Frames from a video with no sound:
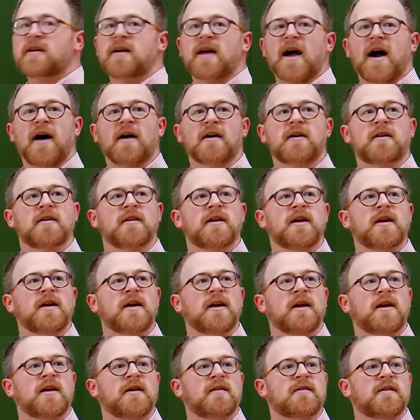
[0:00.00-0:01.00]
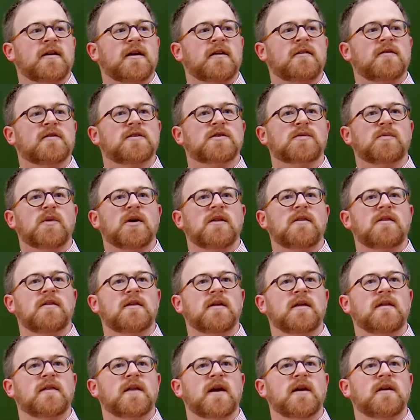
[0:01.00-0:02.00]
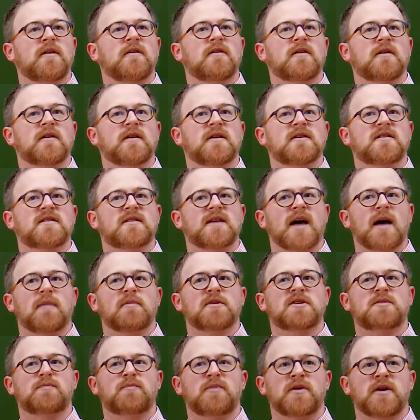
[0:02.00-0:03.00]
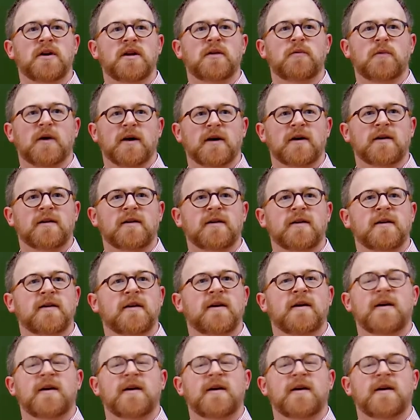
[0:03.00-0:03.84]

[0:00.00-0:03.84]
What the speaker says: calculating anything, there's one thing that you can establish pretty well,